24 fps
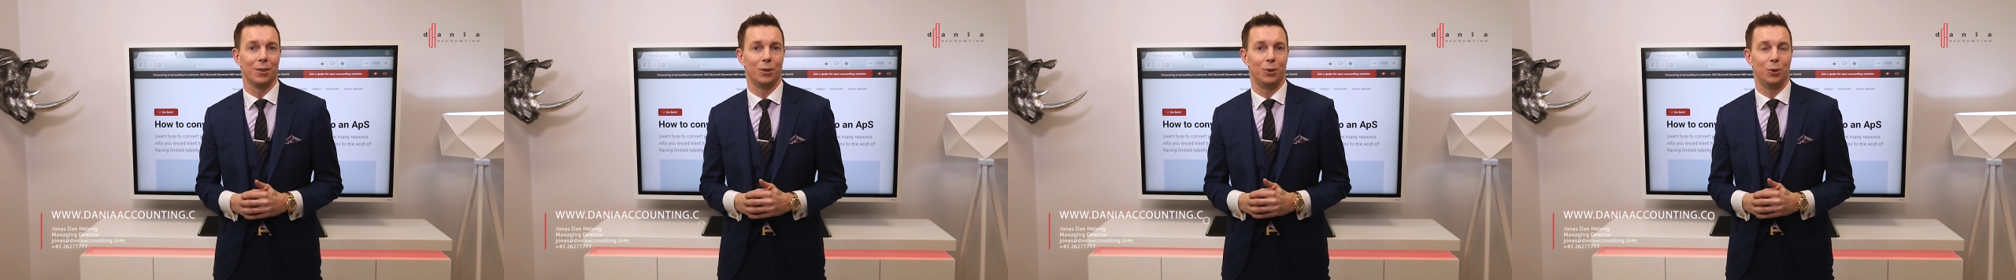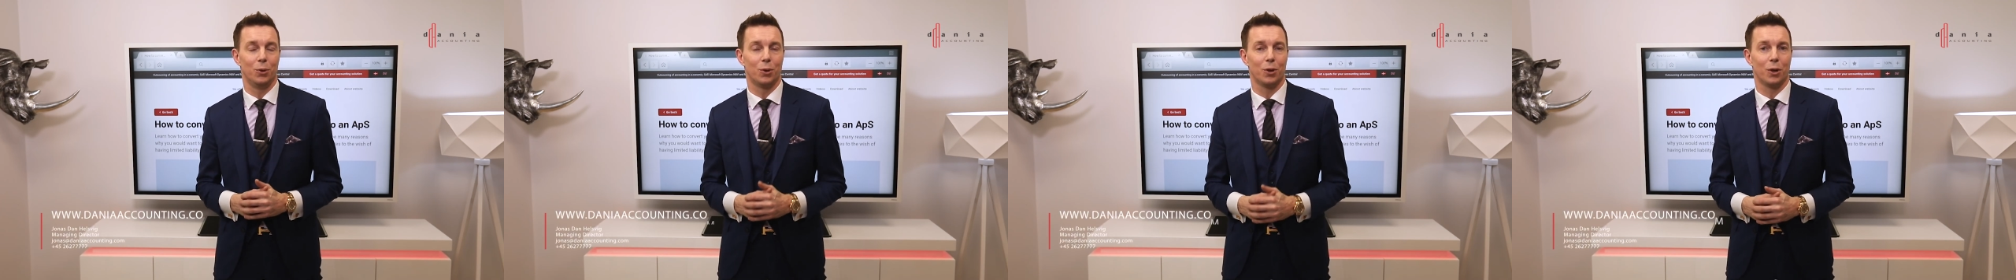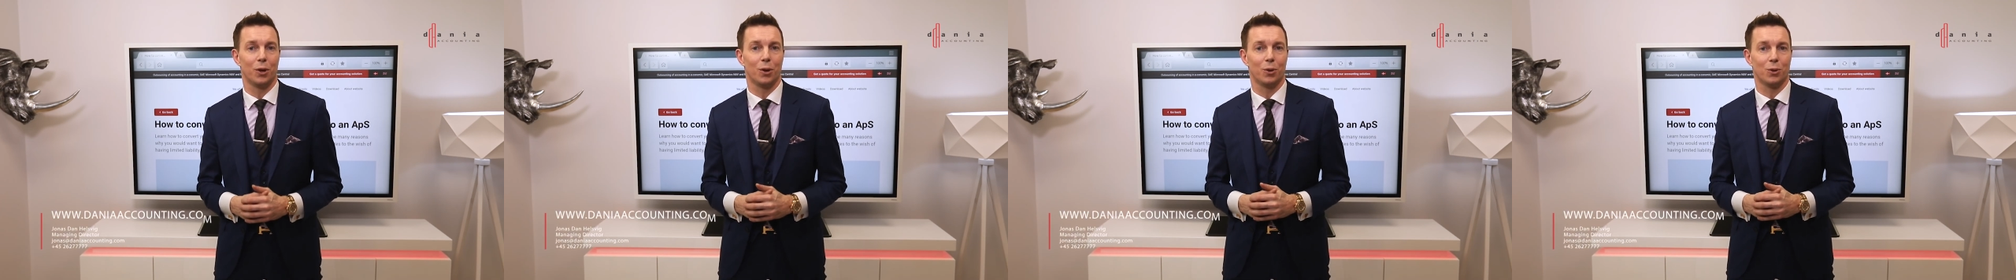
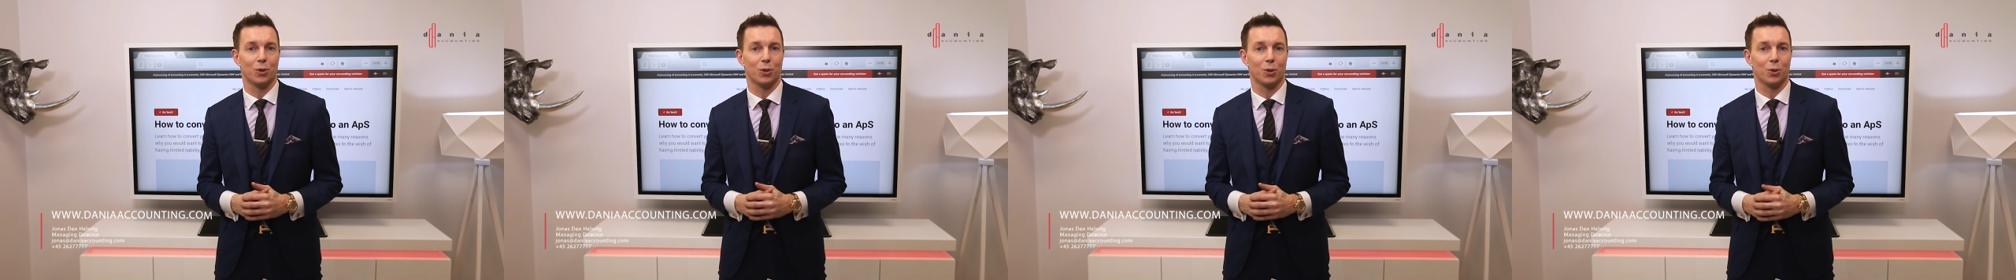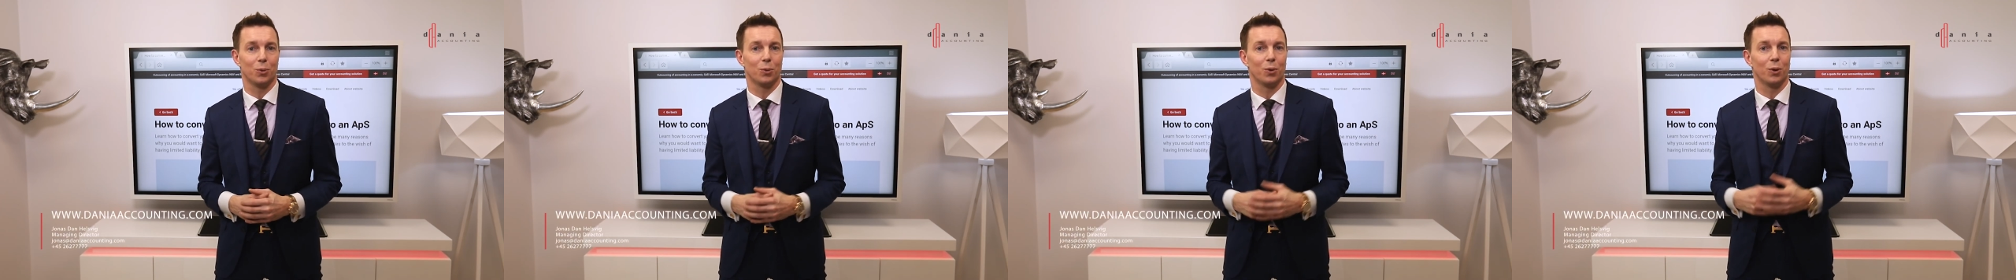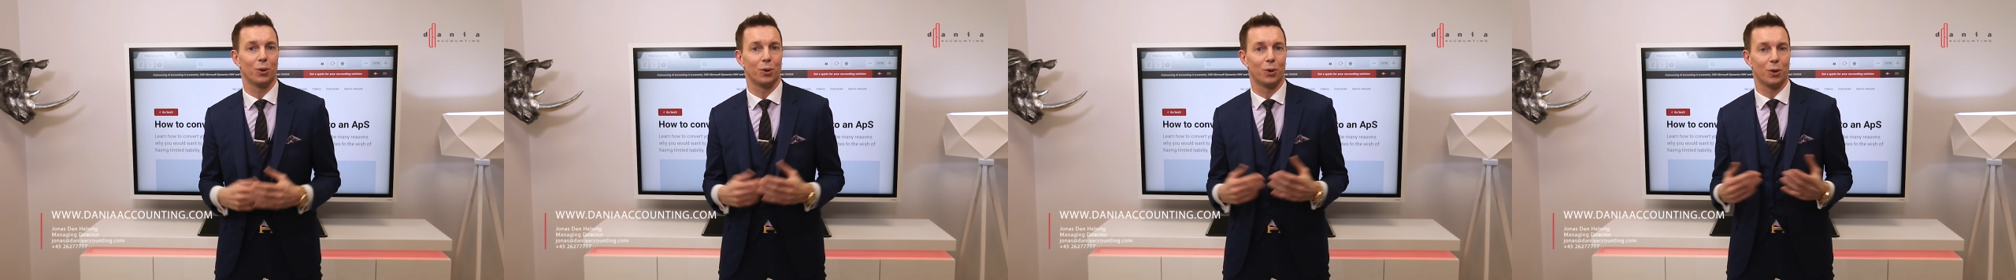You can
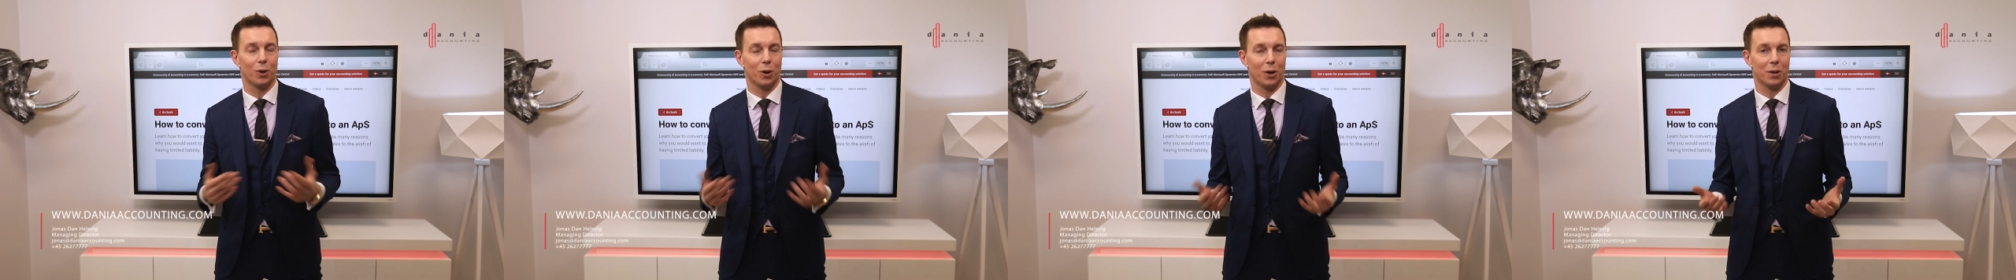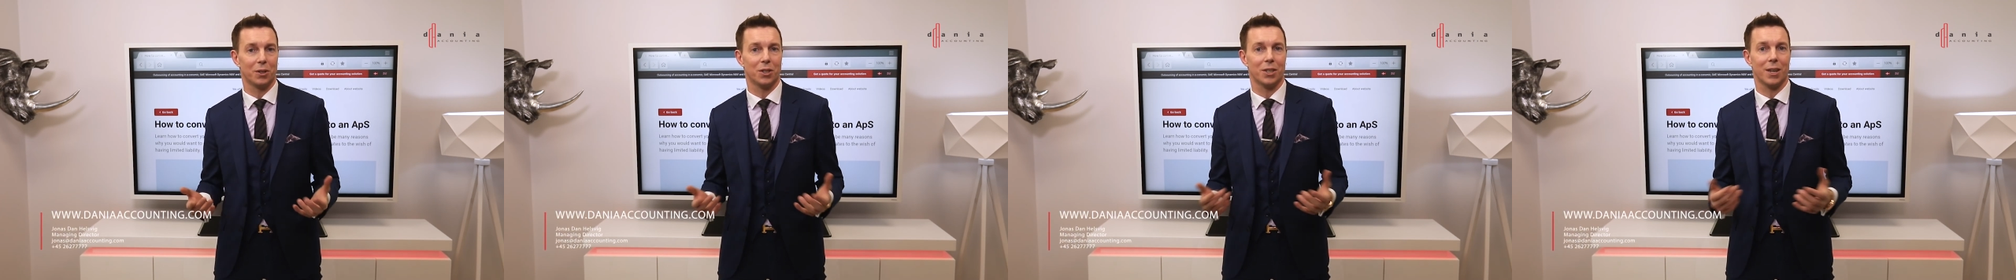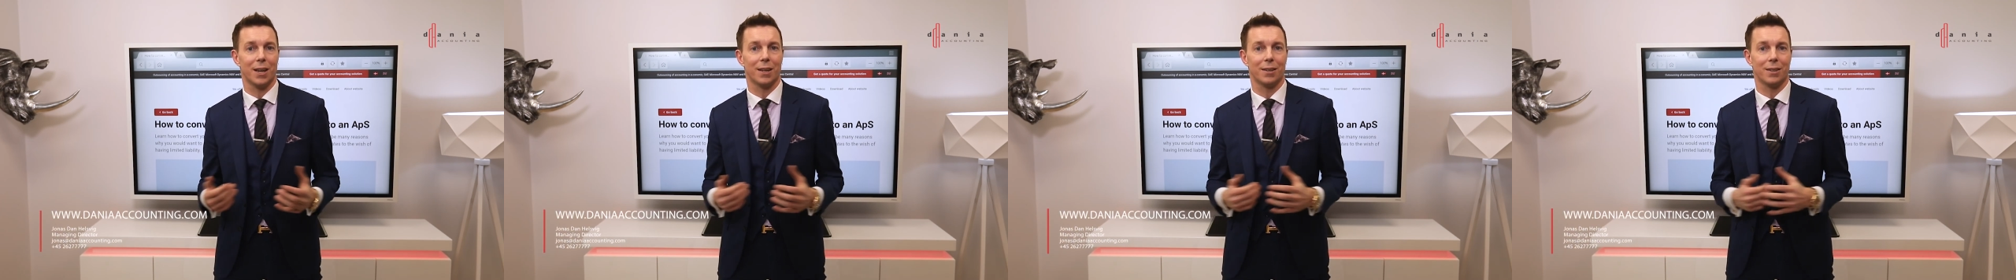also
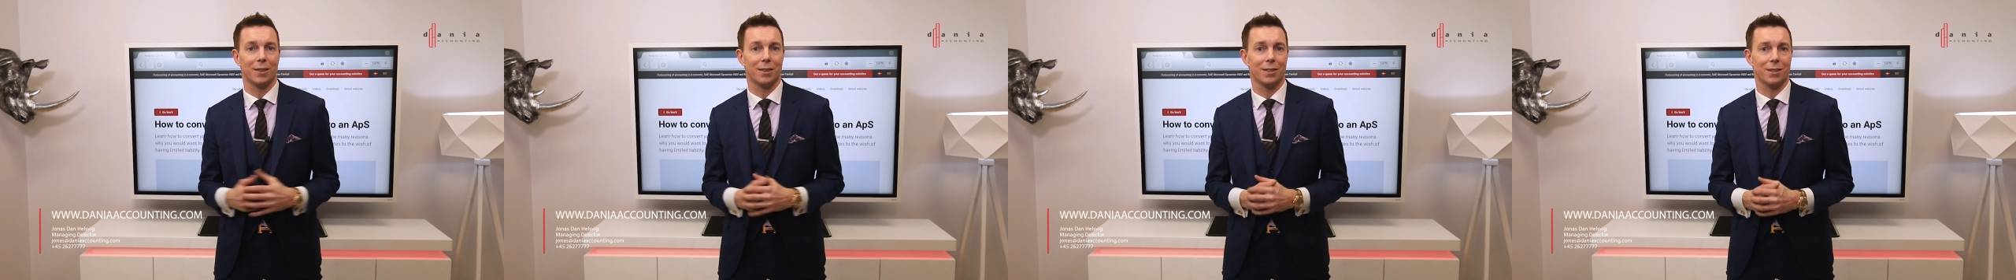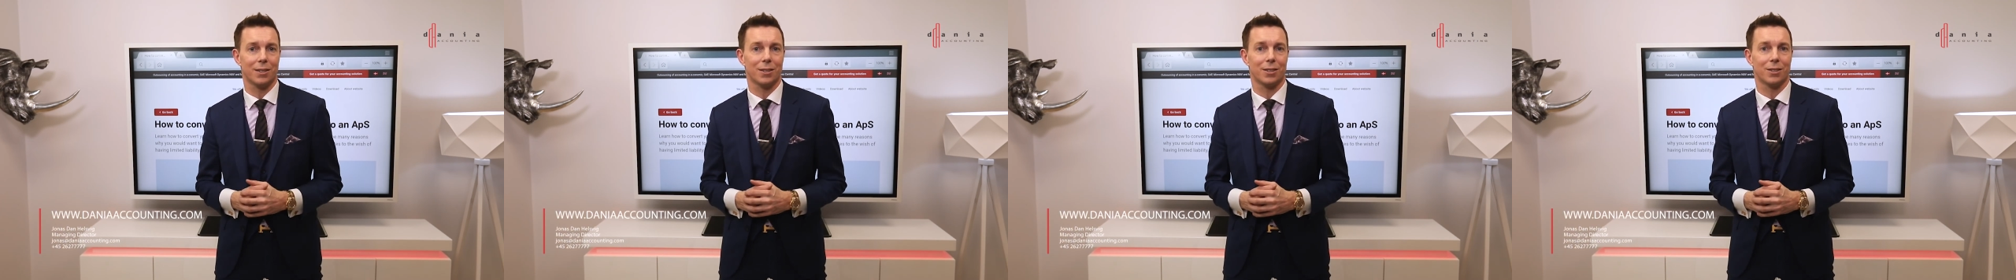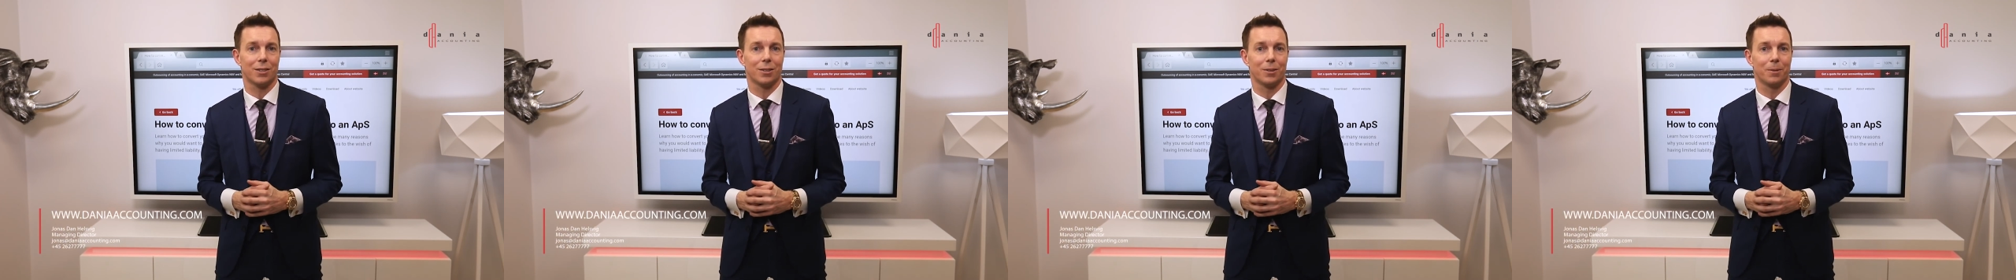contact
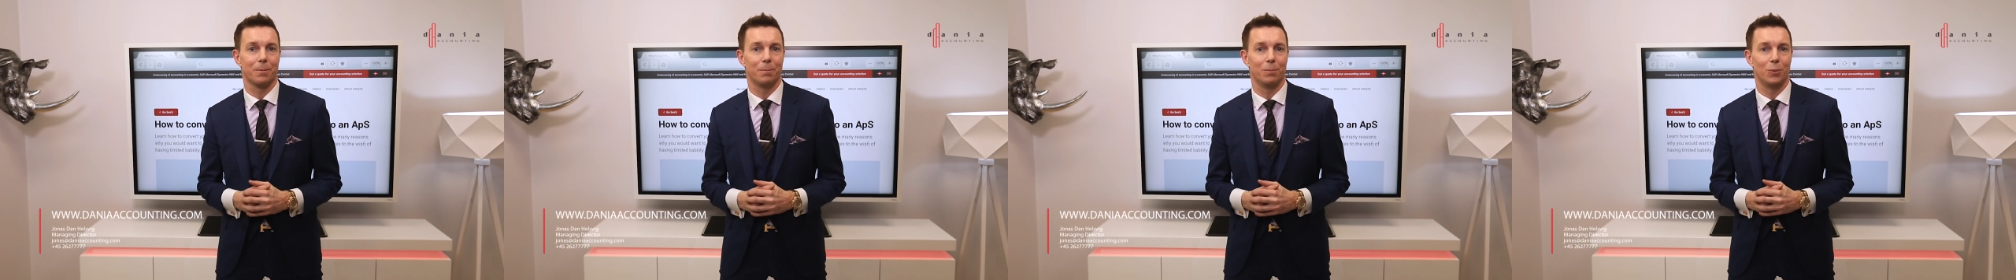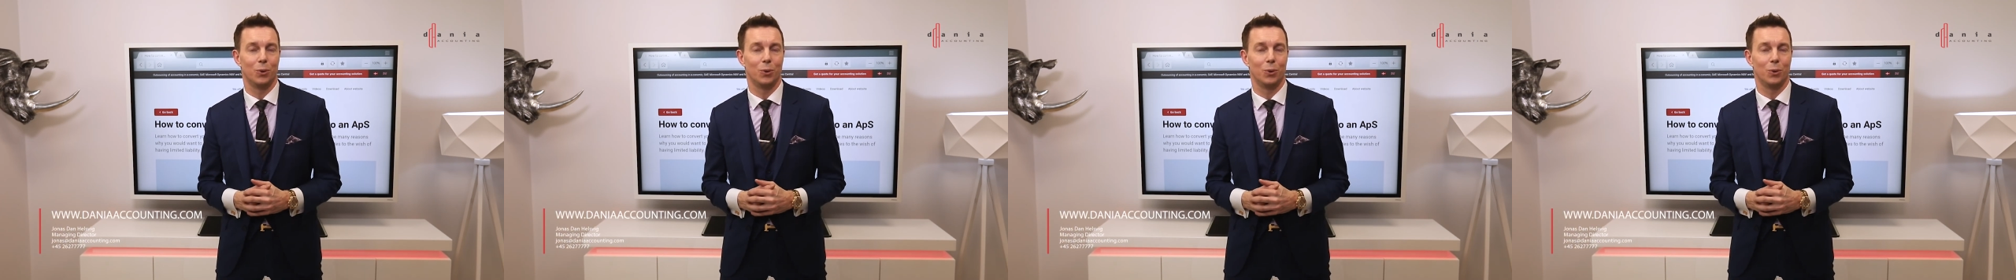us.